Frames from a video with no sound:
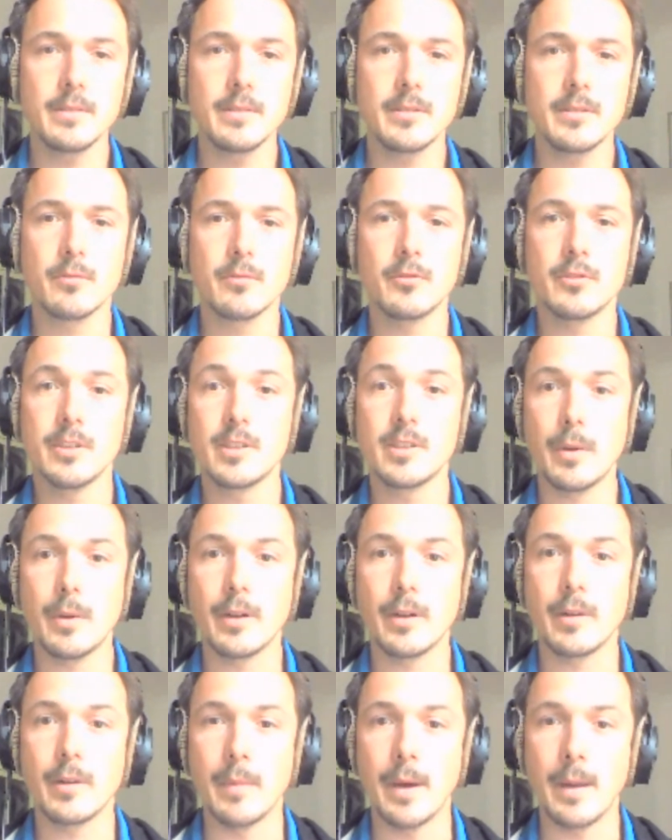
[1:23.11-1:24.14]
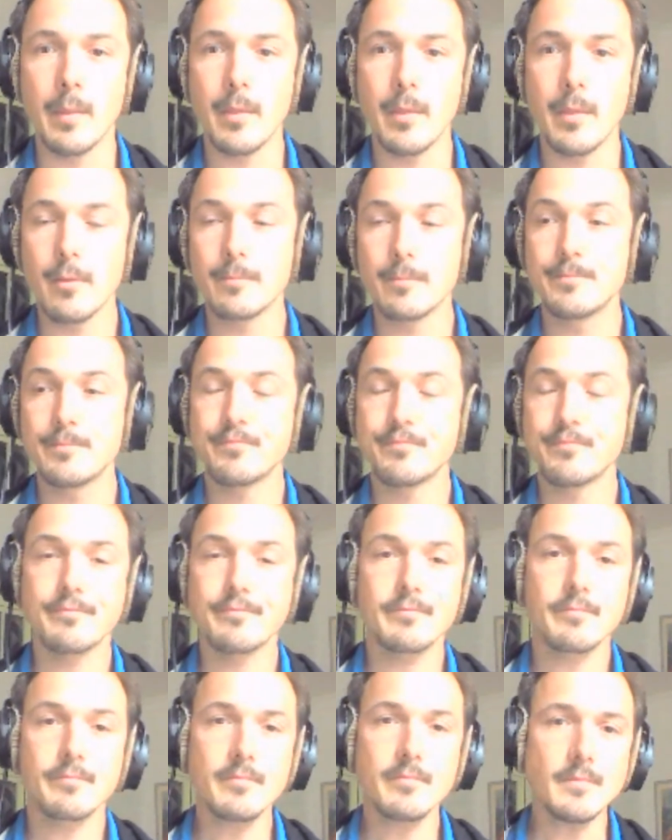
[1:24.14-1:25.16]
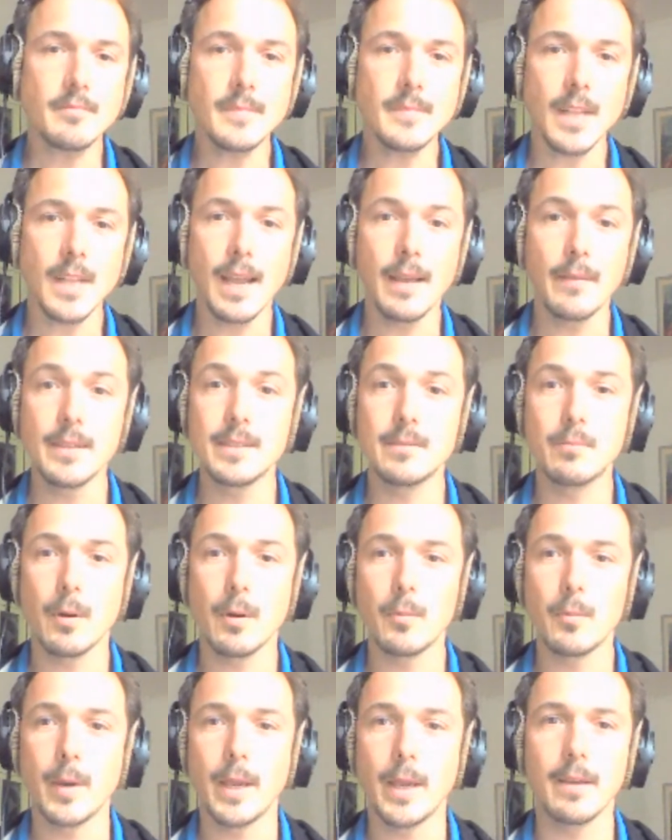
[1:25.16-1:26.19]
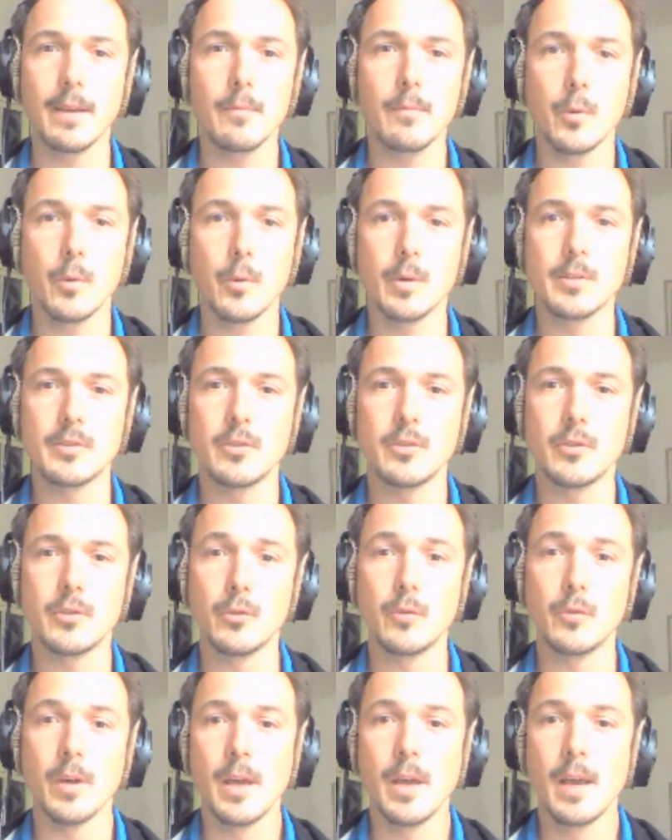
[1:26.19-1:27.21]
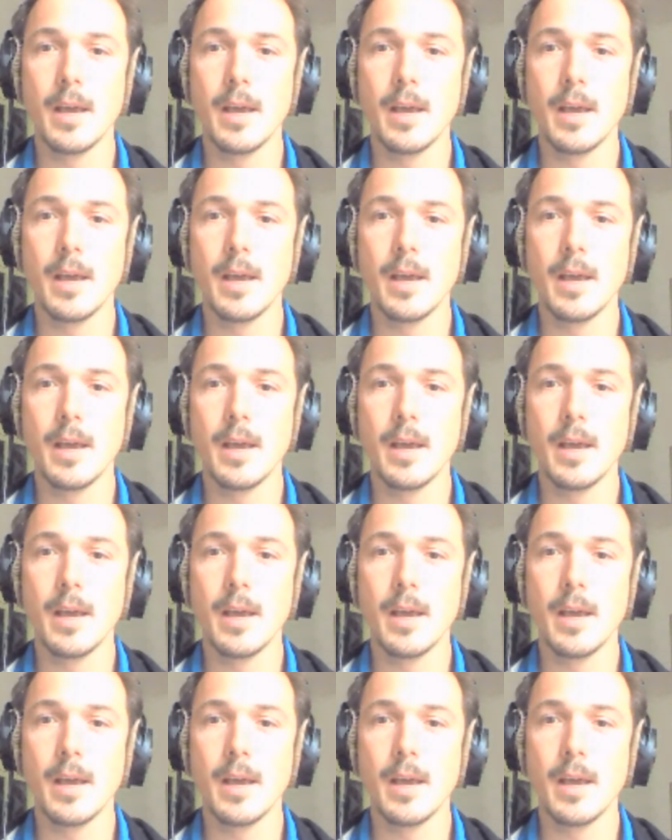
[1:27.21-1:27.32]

so just about a month. And this is why we're here. We want to